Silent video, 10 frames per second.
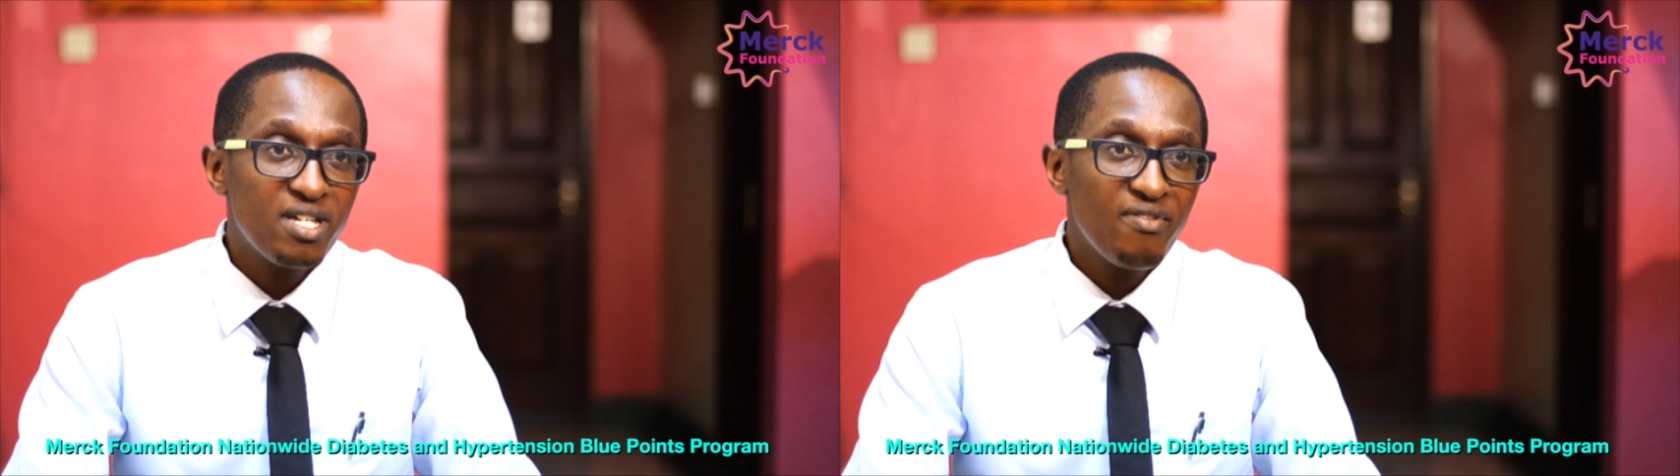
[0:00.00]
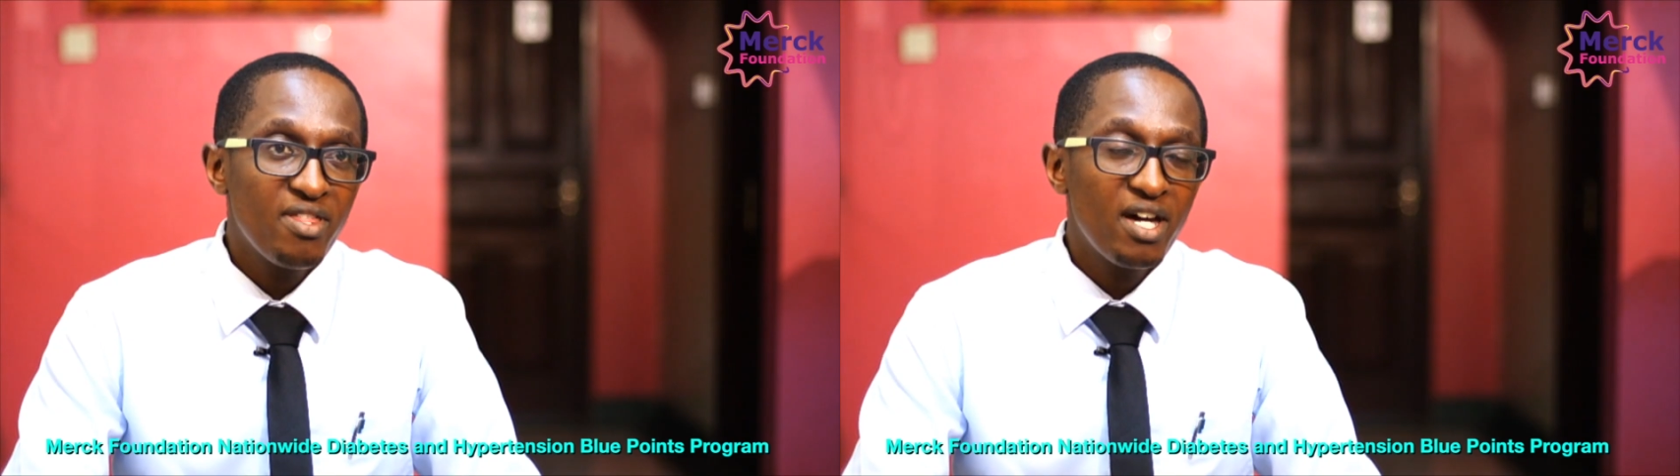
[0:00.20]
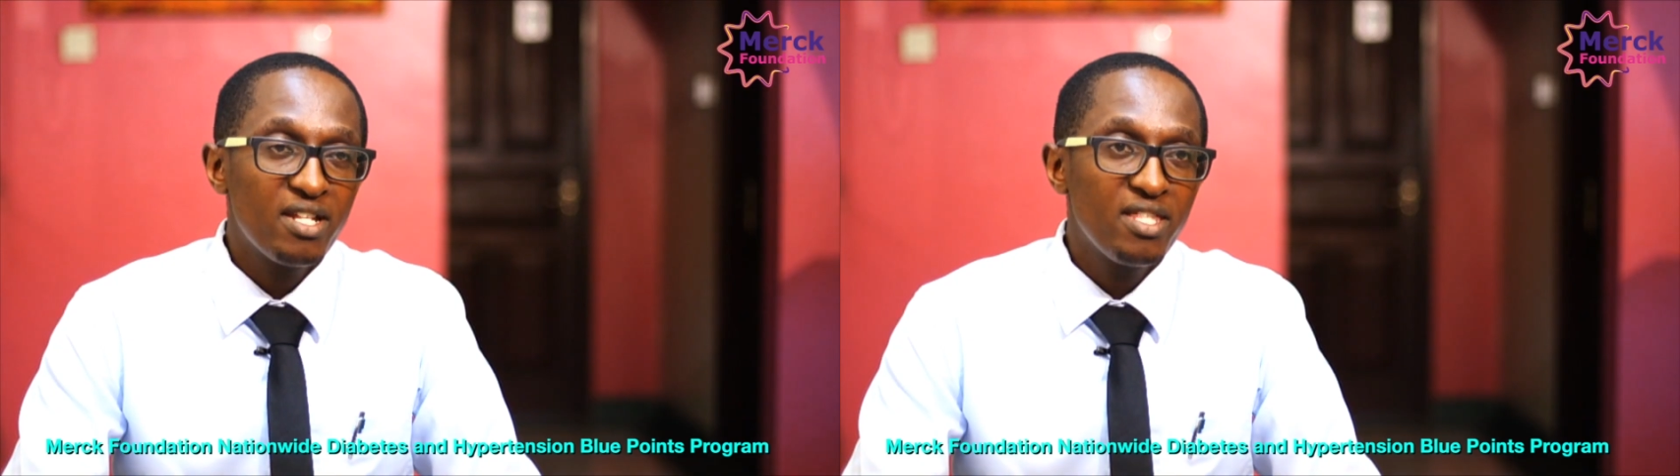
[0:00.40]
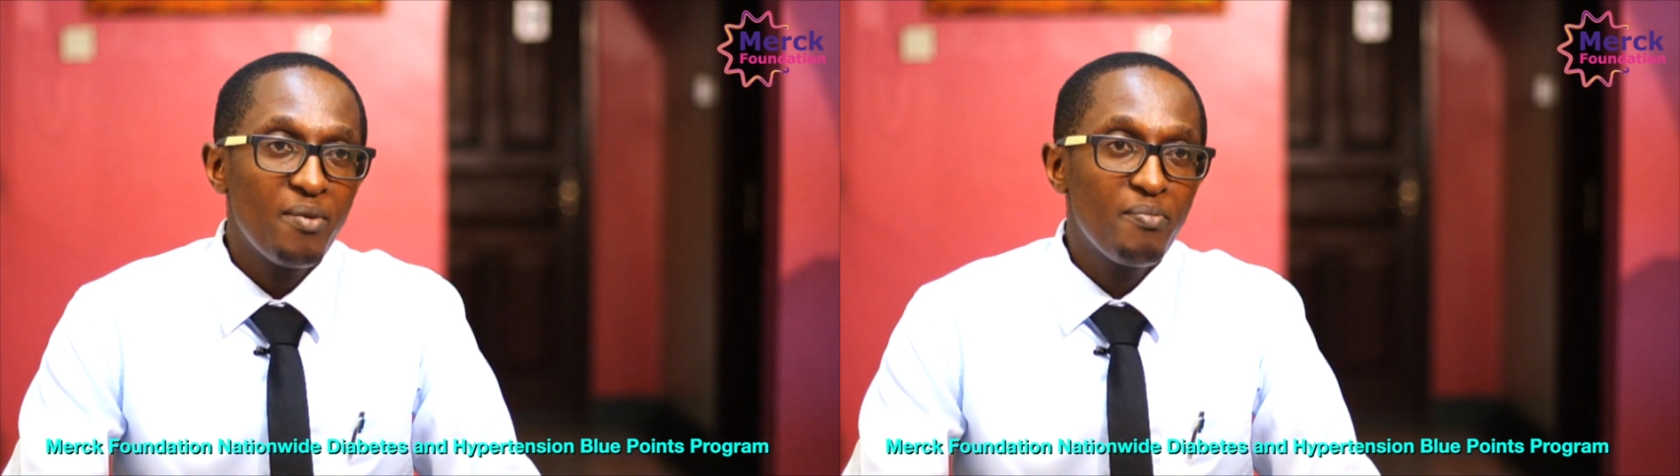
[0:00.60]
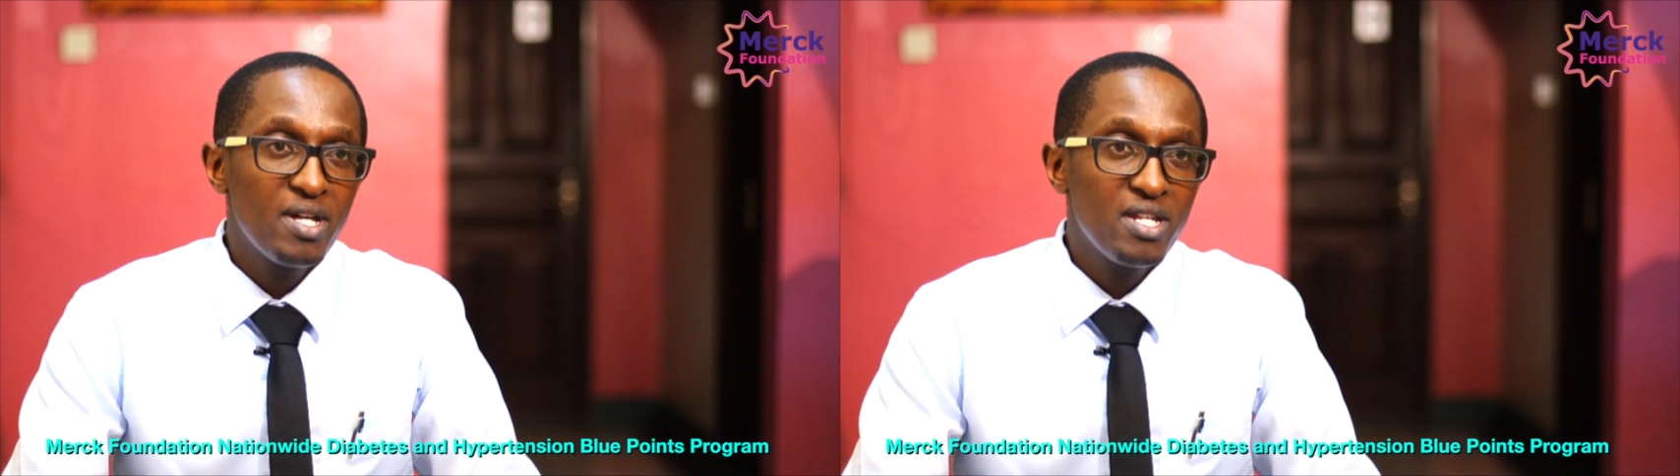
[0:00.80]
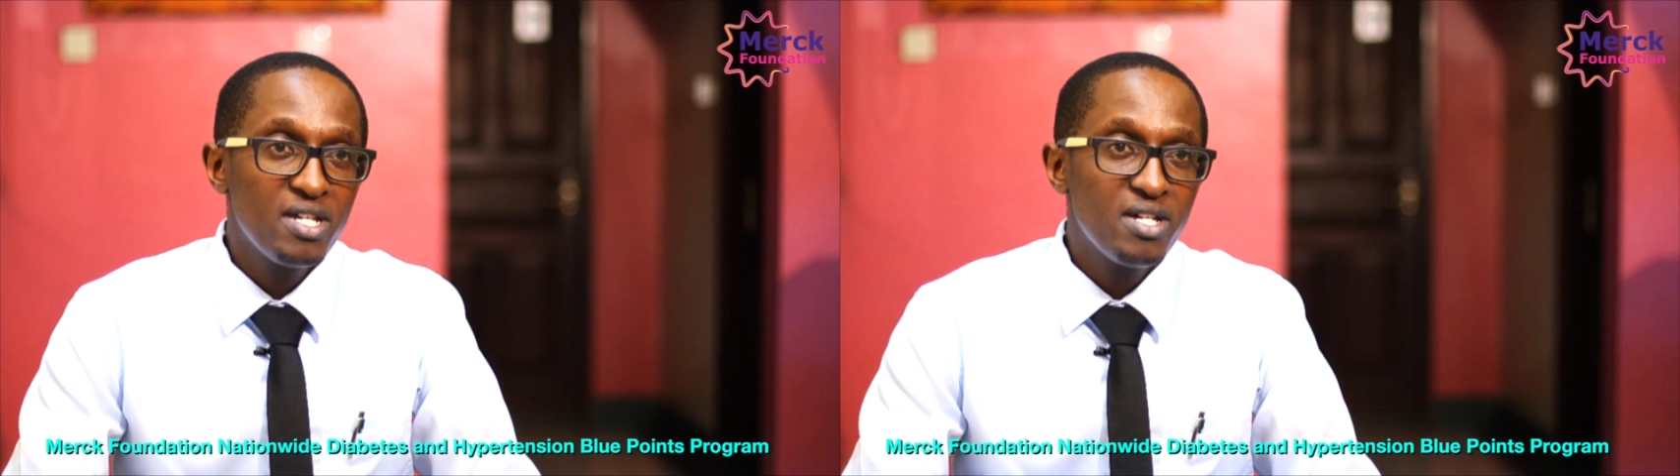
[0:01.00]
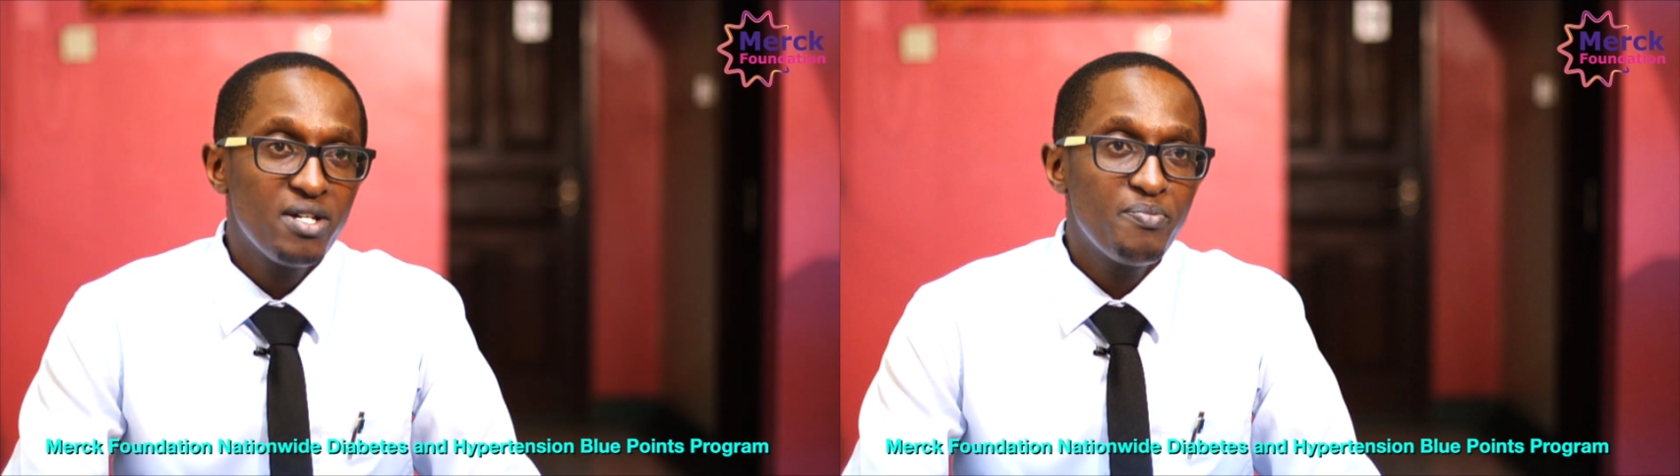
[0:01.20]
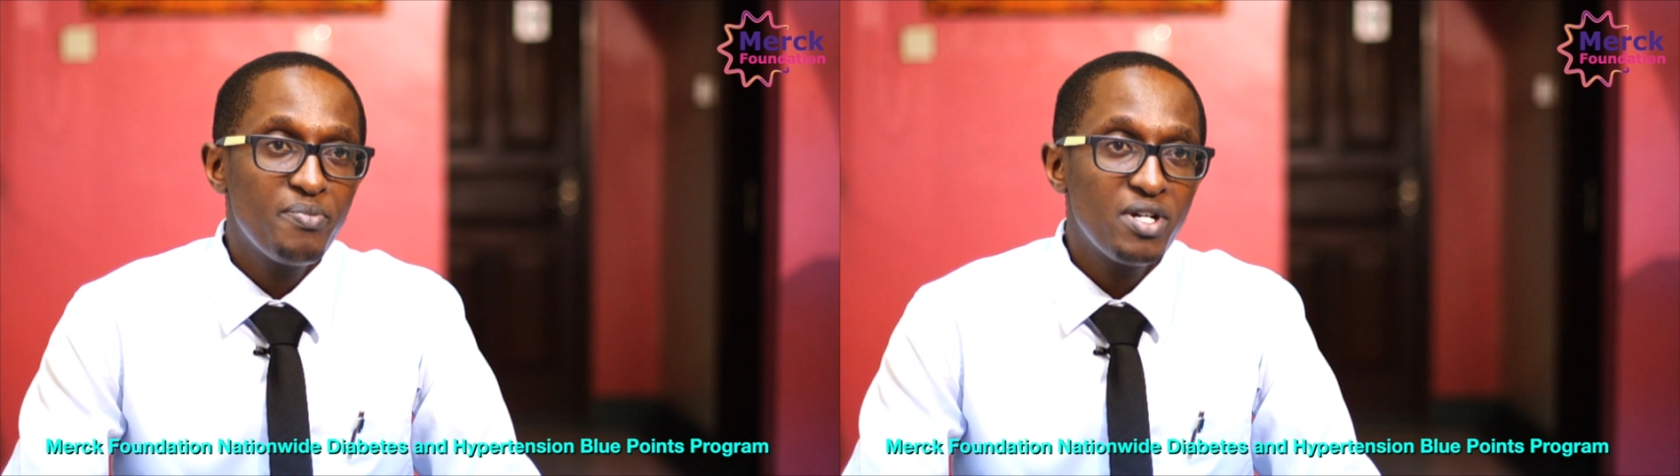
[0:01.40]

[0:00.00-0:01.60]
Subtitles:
given that there are many